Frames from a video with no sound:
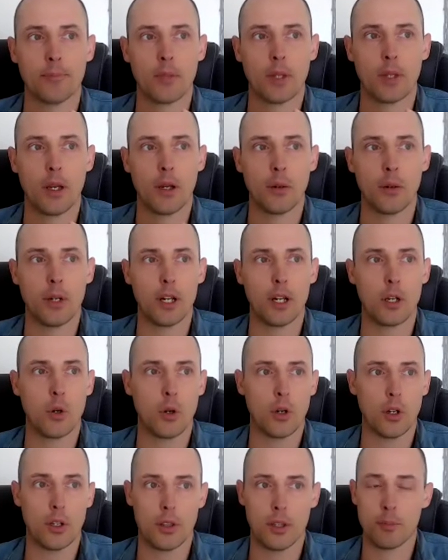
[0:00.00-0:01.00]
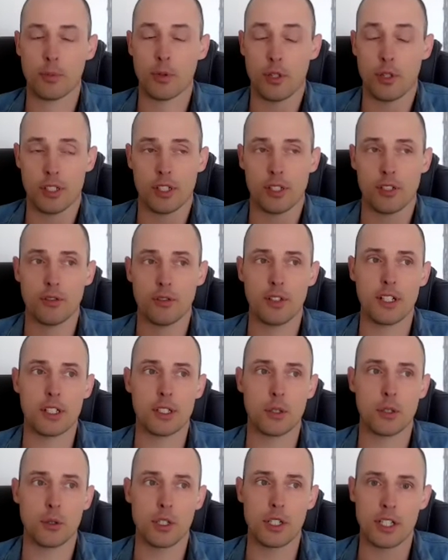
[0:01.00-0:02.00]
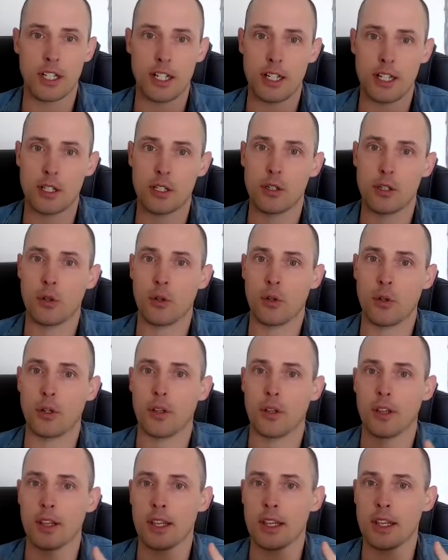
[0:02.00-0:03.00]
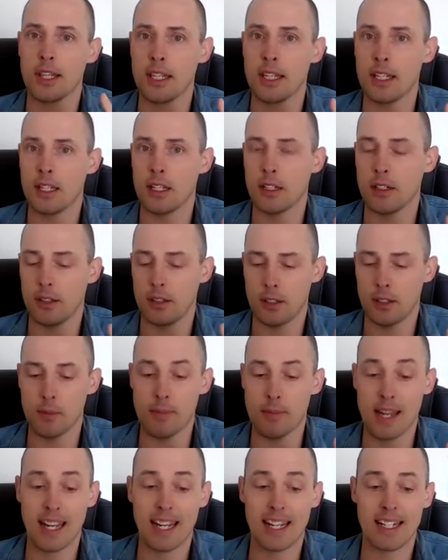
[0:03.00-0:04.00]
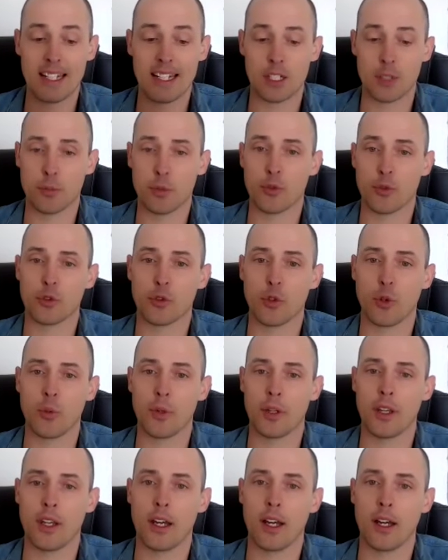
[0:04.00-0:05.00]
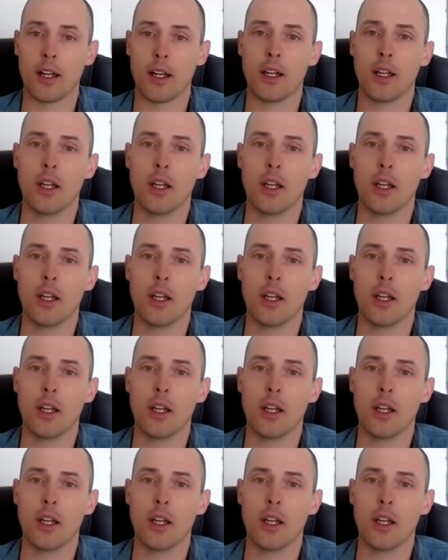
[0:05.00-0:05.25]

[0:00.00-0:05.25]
how would I call it, the process of dissociation, or the mechanism of trauma that